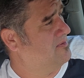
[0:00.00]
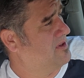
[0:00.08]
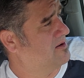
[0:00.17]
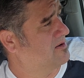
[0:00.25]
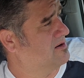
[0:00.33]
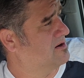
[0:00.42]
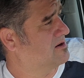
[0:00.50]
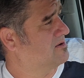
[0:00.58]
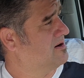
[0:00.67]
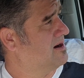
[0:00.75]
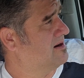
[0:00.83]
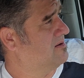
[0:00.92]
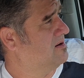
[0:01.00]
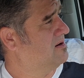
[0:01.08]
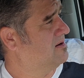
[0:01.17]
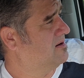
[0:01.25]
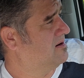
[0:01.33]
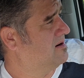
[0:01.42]
that are going to create
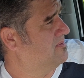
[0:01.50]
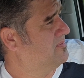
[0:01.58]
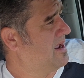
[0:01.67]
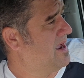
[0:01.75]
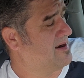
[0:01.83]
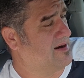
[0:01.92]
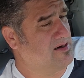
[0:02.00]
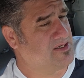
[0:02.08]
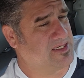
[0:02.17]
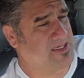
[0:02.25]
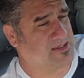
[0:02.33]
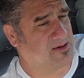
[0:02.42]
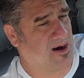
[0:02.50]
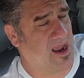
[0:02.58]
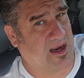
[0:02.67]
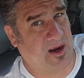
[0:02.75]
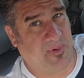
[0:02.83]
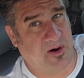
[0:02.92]
bad energies or
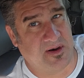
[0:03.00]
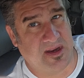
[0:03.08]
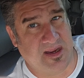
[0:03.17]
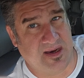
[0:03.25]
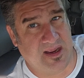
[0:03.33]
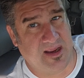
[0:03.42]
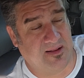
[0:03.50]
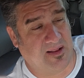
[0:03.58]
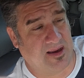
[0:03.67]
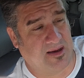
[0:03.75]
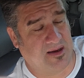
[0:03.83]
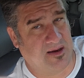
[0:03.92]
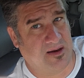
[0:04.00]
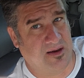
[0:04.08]
hack up our DNA. Like